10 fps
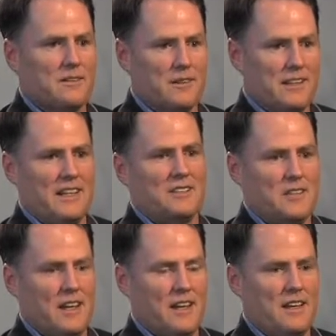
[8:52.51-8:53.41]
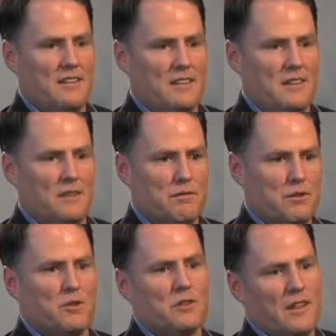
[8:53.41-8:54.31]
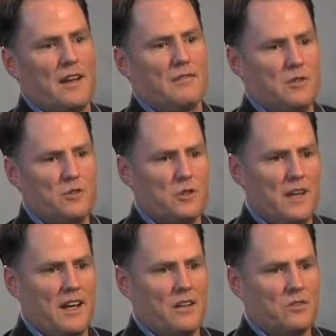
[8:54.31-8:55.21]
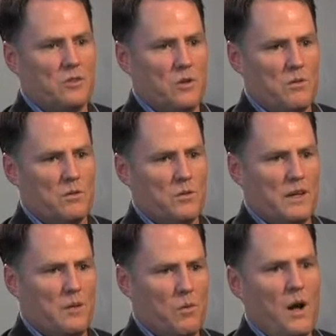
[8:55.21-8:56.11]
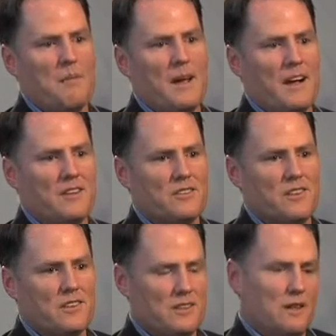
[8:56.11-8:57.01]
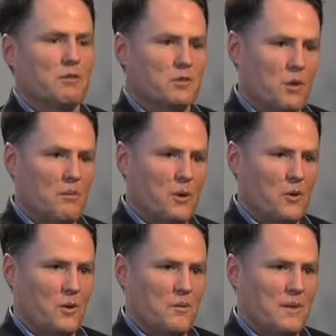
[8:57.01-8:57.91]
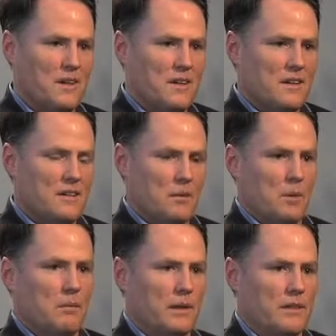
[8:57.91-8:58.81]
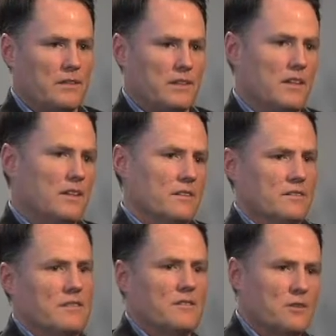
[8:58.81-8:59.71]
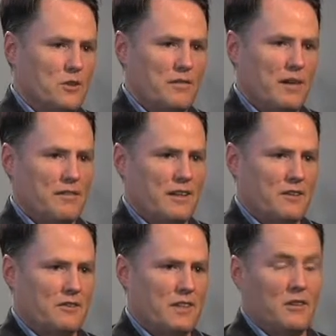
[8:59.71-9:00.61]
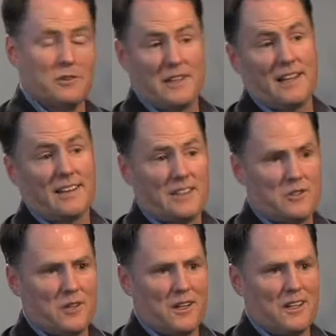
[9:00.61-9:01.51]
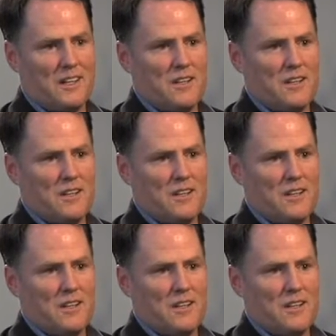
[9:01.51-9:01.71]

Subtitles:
Well, the next day they did the first live newscast over a WiMAX self-install modem that replaced their $35,000 satellite truck.